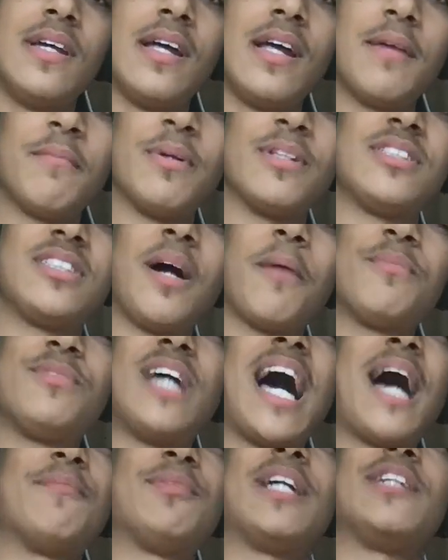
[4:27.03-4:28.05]
But
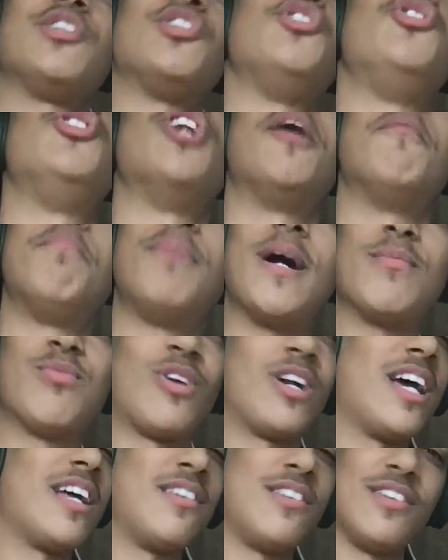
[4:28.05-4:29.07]
sometimes I just jump up
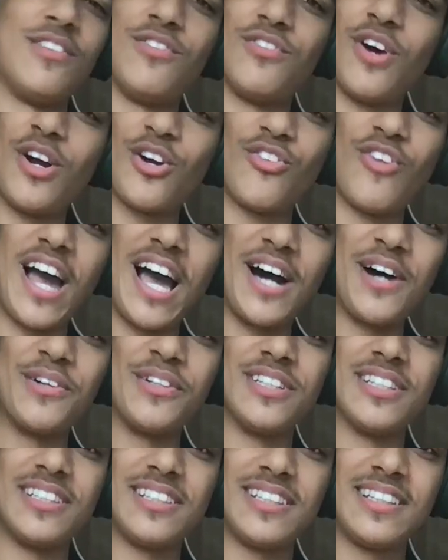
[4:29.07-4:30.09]
and run
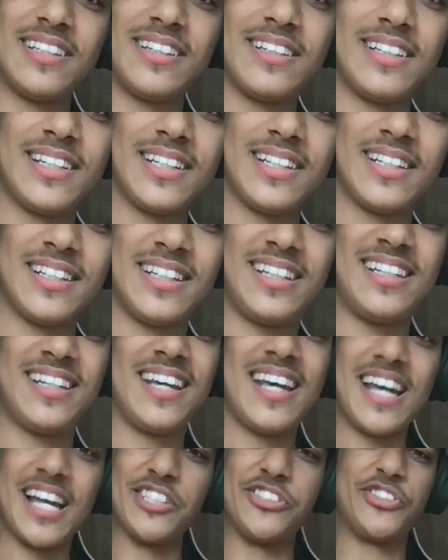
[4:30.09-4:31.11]
around
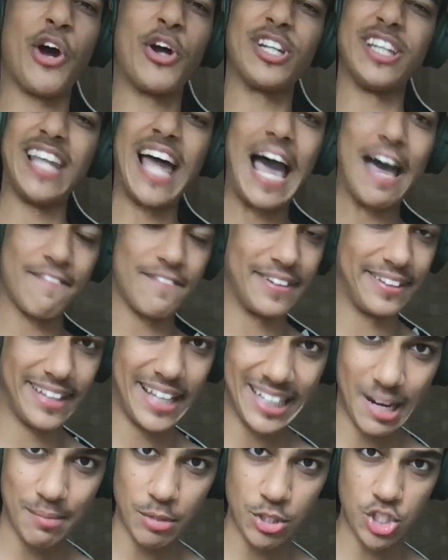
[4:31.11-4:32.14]
and start laughing
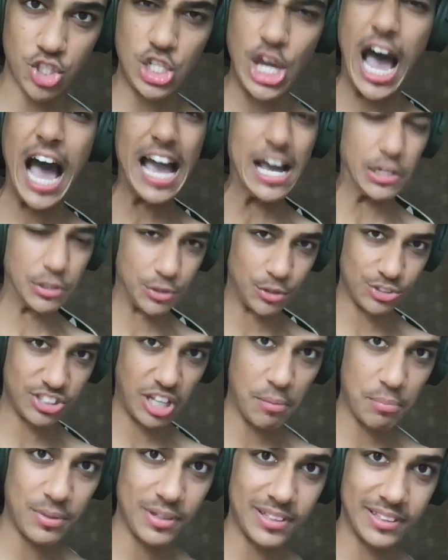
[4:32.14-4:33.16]
like I'm a child or
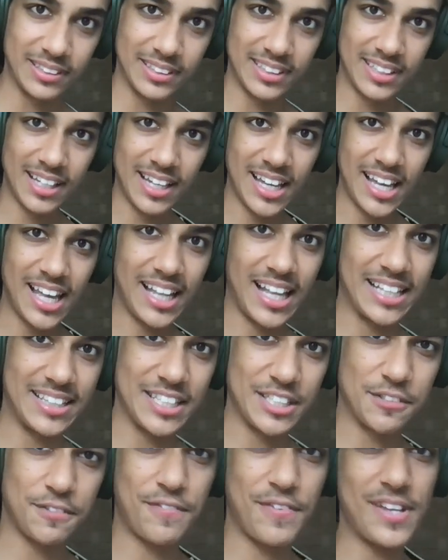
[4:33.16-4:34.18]
something. Like
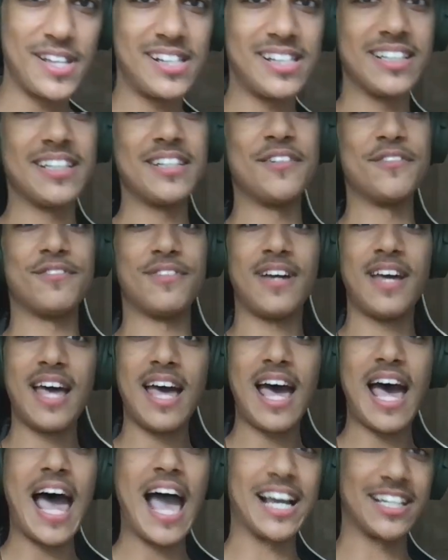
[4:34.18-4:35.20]
this feeling of
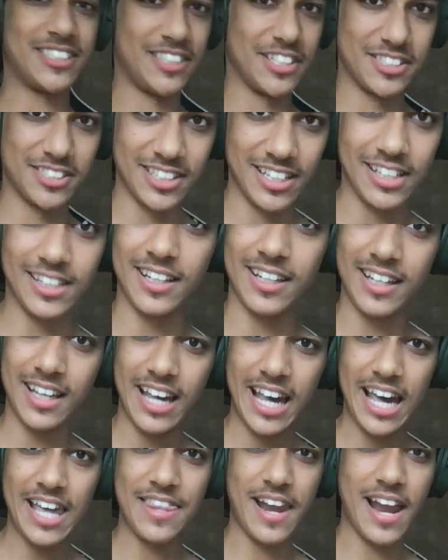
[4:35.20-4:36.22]
ecstasy
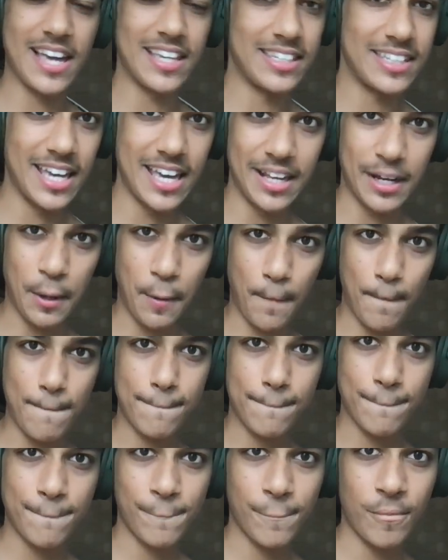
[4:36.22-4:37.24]
that I get
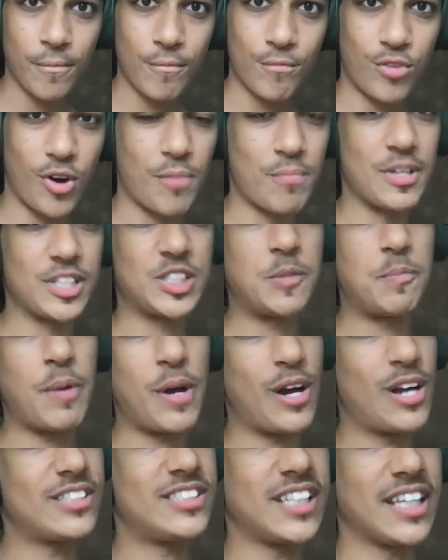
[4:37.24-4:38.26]
from
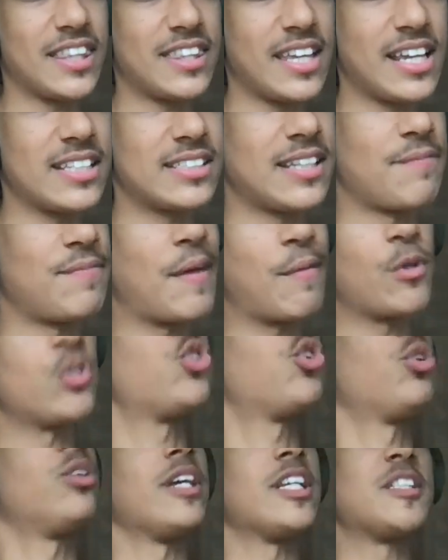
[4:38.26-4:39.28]
experiencing things I've never
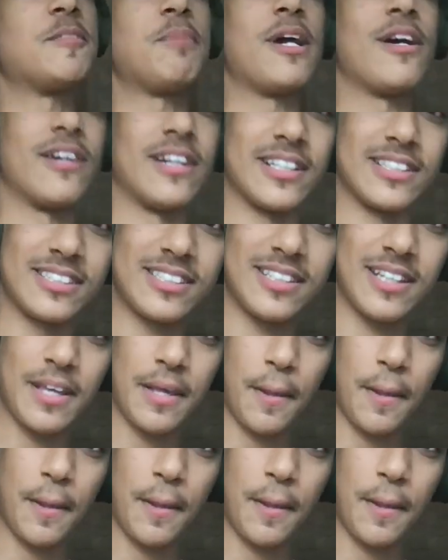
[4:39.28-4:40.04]
truly experienced.